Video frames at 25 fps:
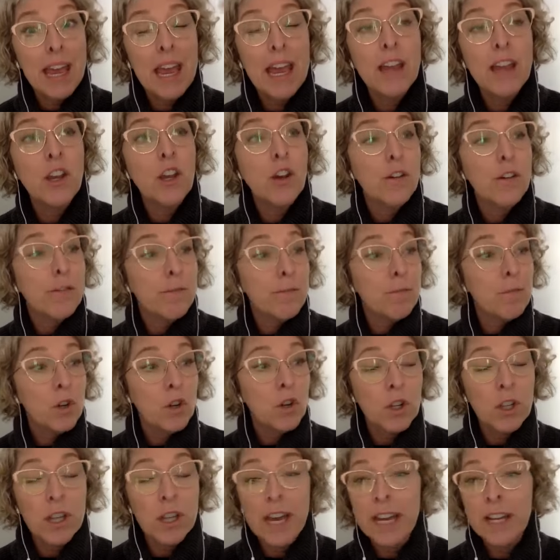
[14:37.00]
your
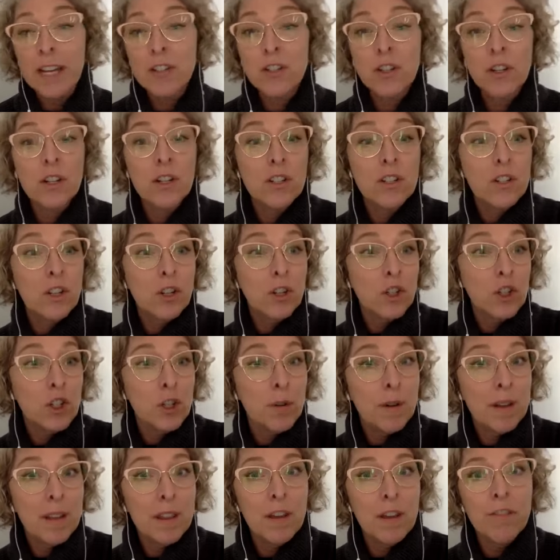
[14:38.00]
clients are going to start
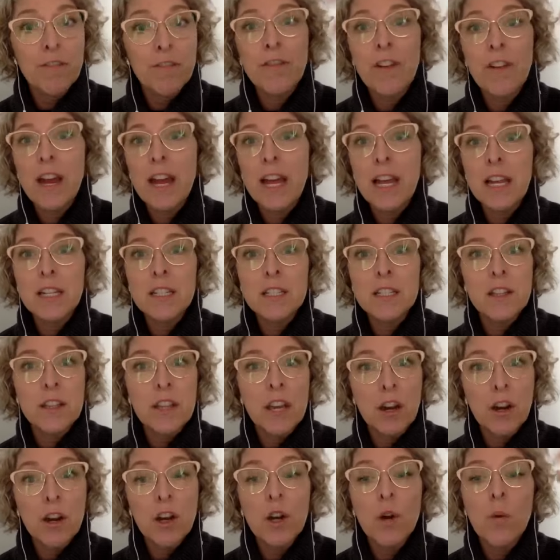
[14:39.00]
showing their friends.
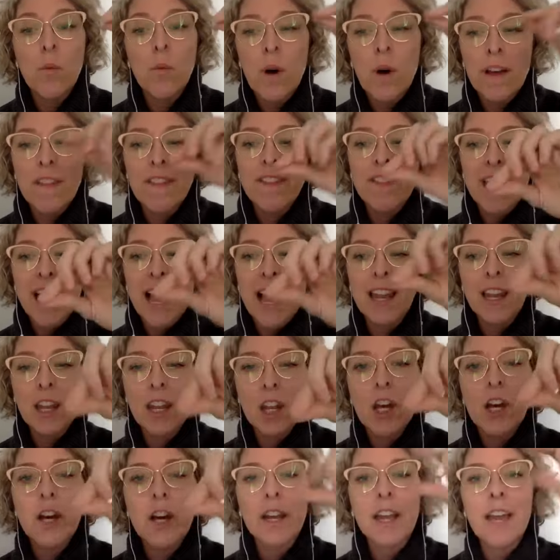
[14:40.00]
They're going to want that
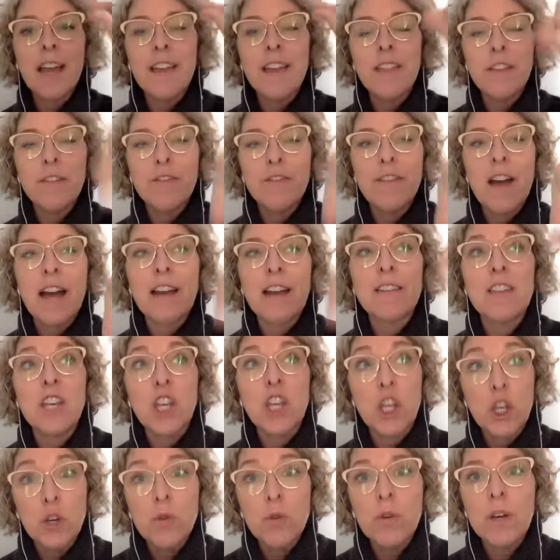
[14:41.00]
look. And the fact that
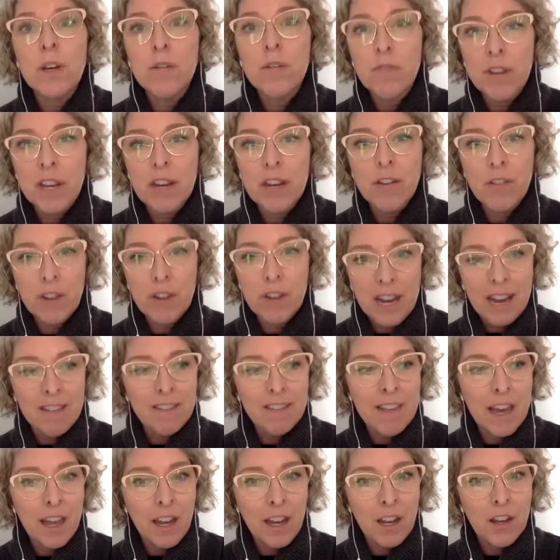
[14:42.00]
you can recreate
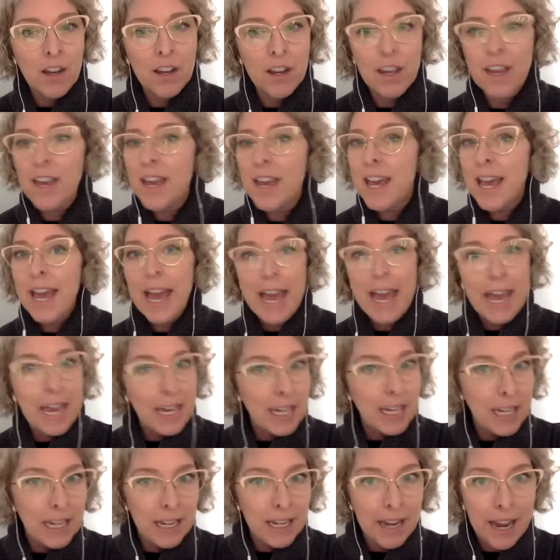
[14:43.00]
that look
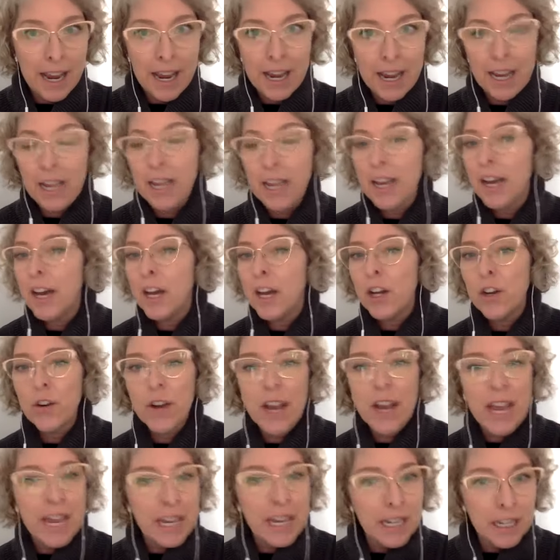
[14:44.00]
any day, under
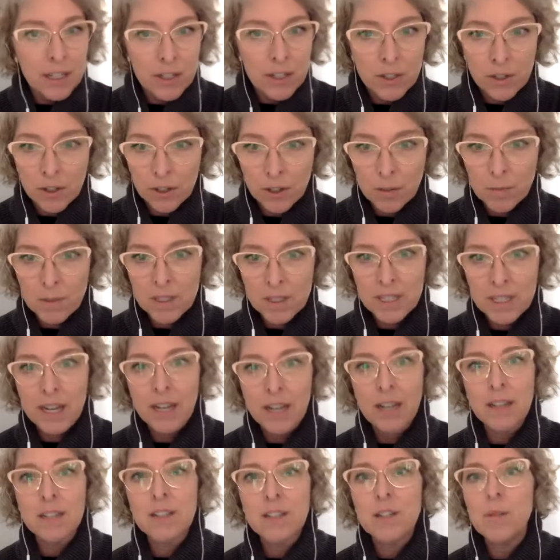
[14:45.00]
any
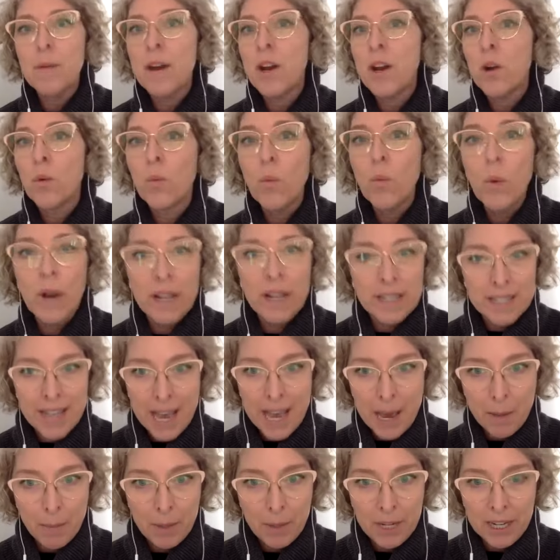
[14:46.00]
circumstance, no matter what's
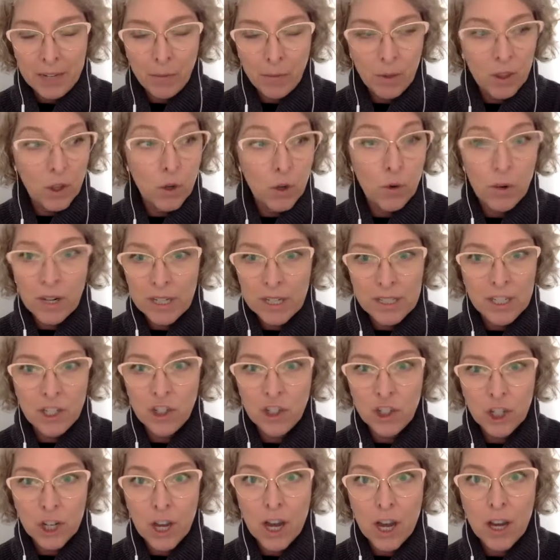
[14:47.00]
happening with crazy
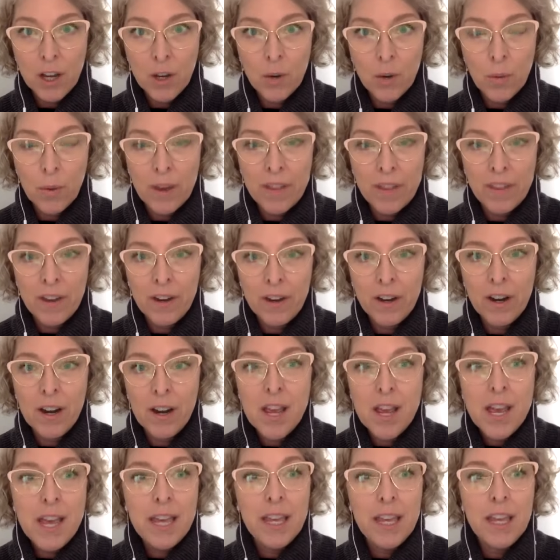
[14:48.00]
Chicago weather,
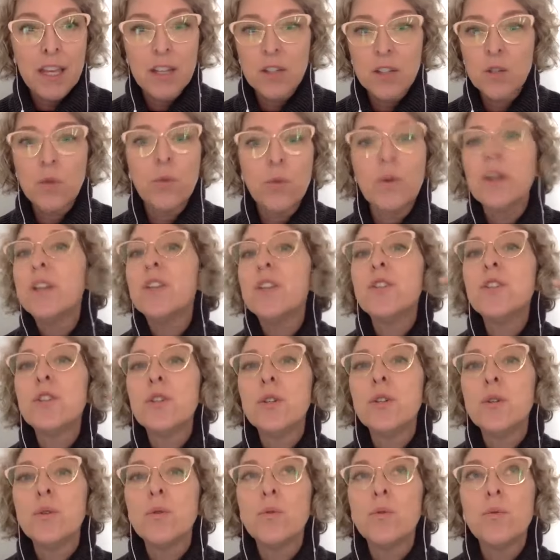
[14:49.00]
is going
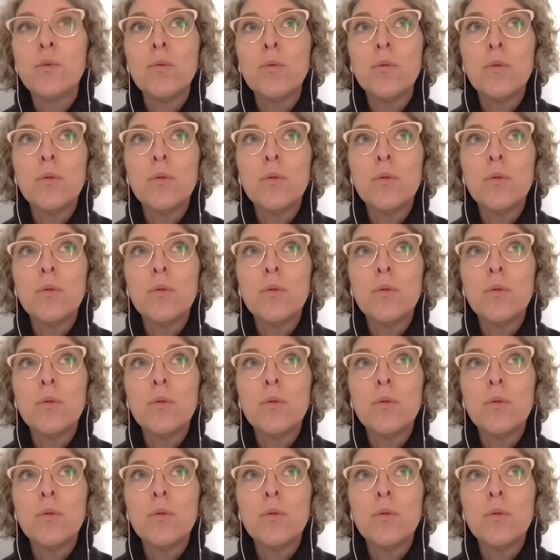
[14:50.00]
to